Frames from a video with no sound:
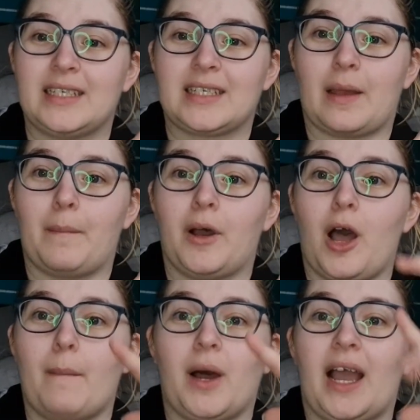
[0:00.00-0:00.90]

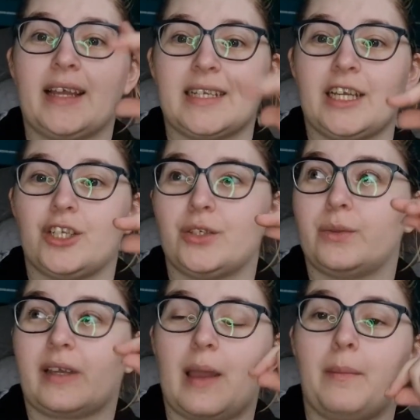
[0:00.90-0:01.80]
December, but I had issues
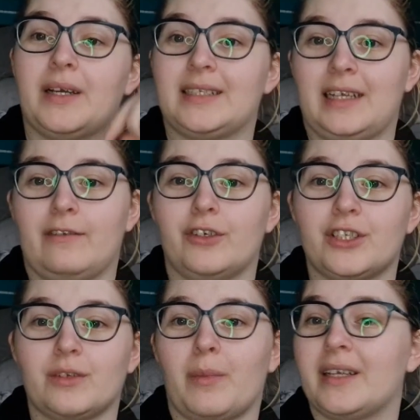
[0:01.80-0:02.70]
with getting mine
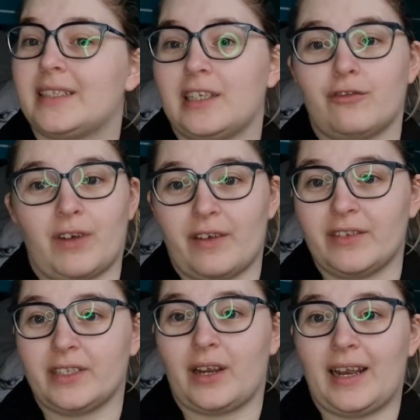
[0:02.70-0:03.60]
delivered, so mine didn't arrive
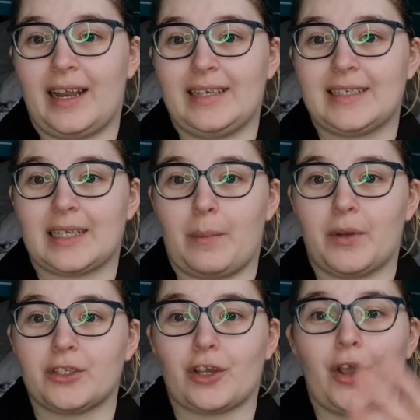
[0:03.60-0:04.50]
until like late
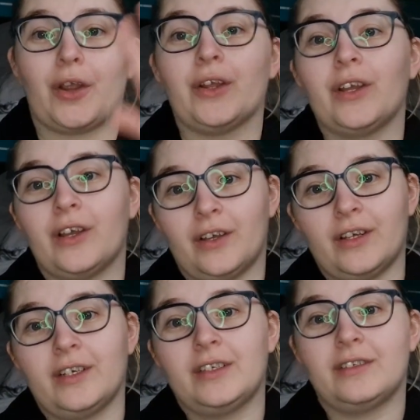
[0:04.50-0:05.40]
December, so
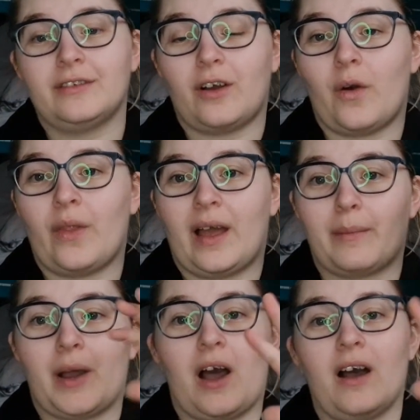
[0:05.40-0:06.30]
on
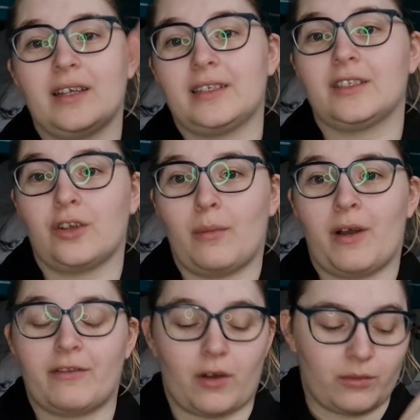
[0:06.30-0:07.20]
that part, not
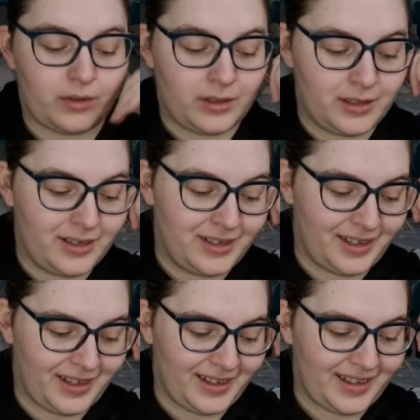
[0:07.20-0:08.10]
my fault.
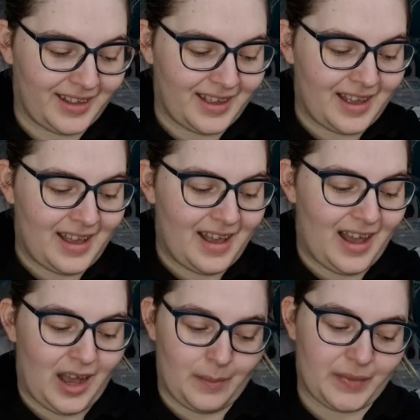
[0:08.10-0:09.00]

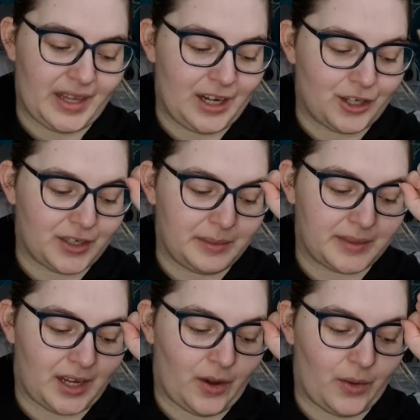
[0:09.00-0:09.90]
Inner Dreams,
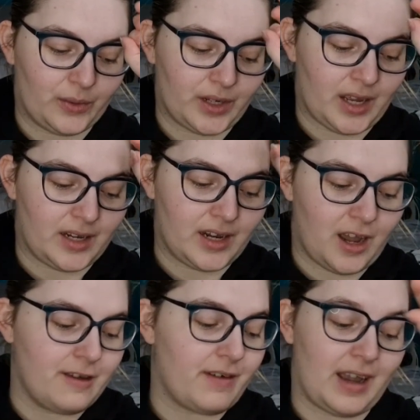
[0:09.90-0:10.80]
I Hold a
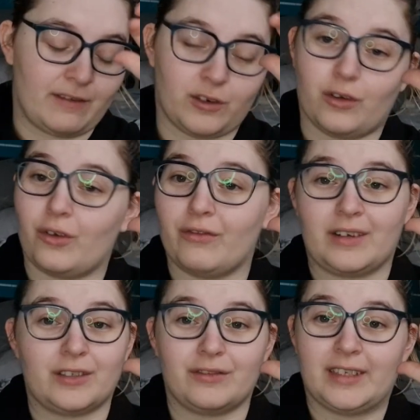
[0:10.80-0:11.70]
Knife, I have not got
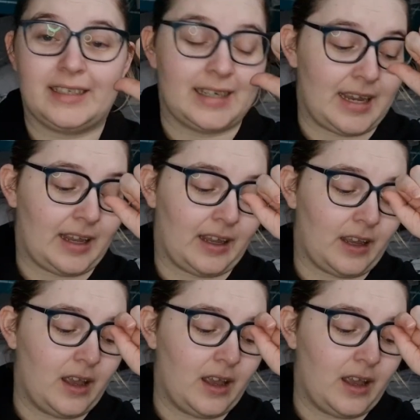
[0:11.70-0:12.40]
around to reading.